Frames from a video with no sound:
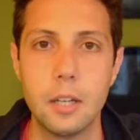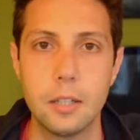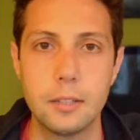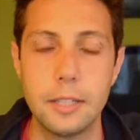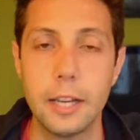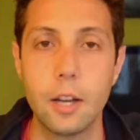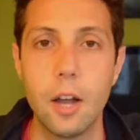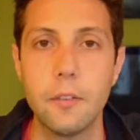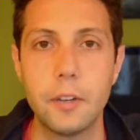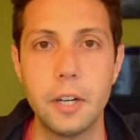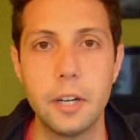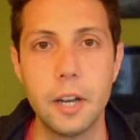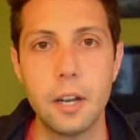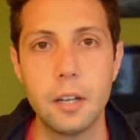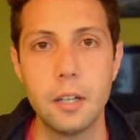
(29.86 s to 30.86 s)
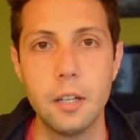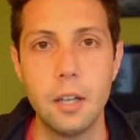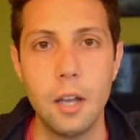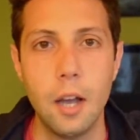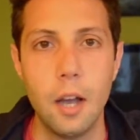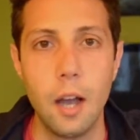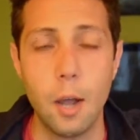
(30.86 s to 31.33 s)
takeoff area.
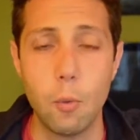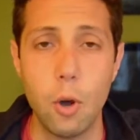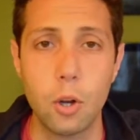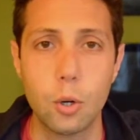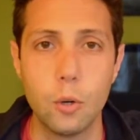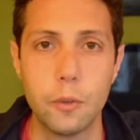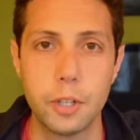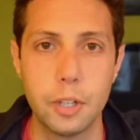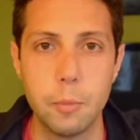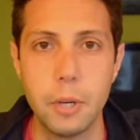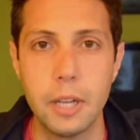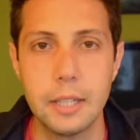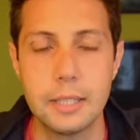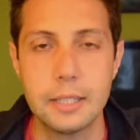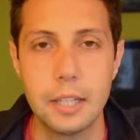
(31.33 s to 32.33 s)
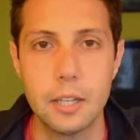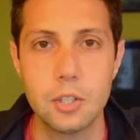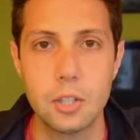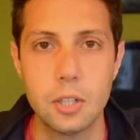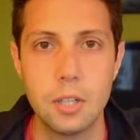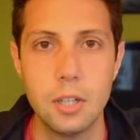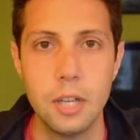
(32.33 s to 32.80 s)
I walk over to the pilot
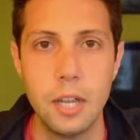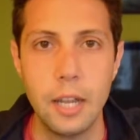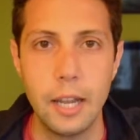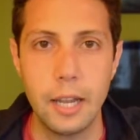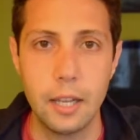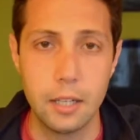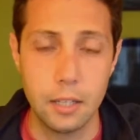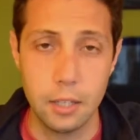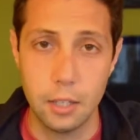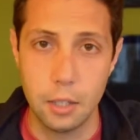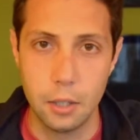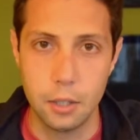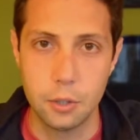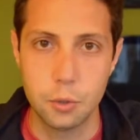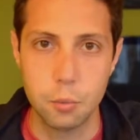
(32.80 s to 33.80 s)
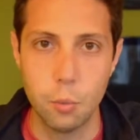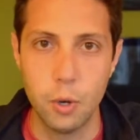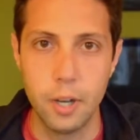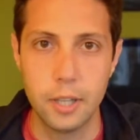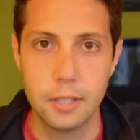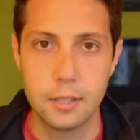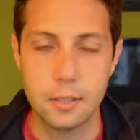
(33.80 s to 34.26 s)
station, and here's
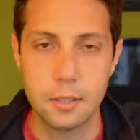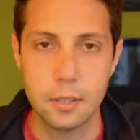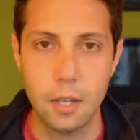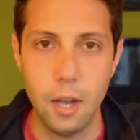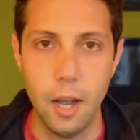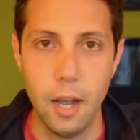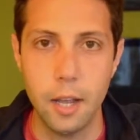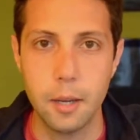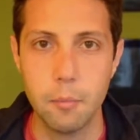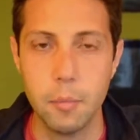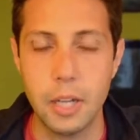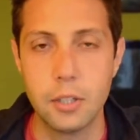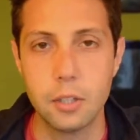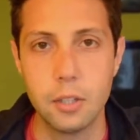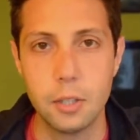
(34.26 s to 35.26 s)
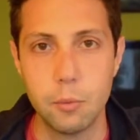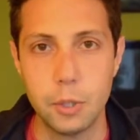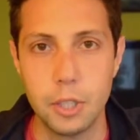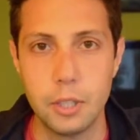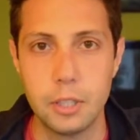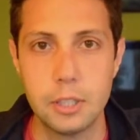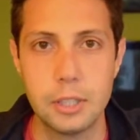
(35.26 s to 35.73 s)
what I mentally
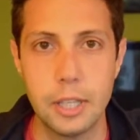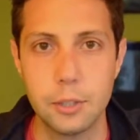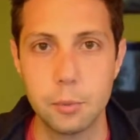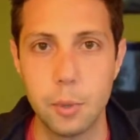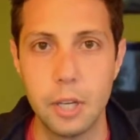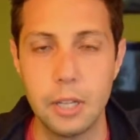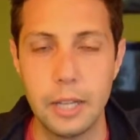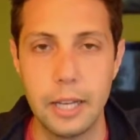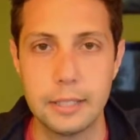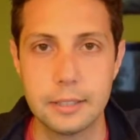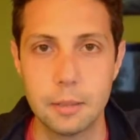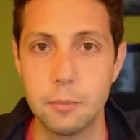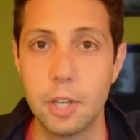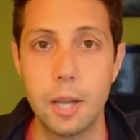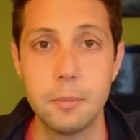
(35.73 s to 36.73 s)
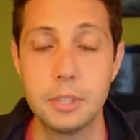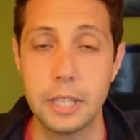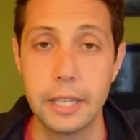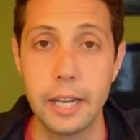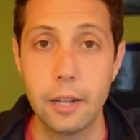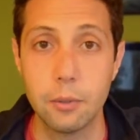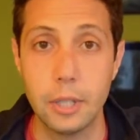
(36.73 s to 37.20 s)
rehearse as well as sometimes
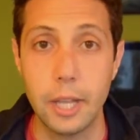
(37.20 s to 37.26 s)
saying it out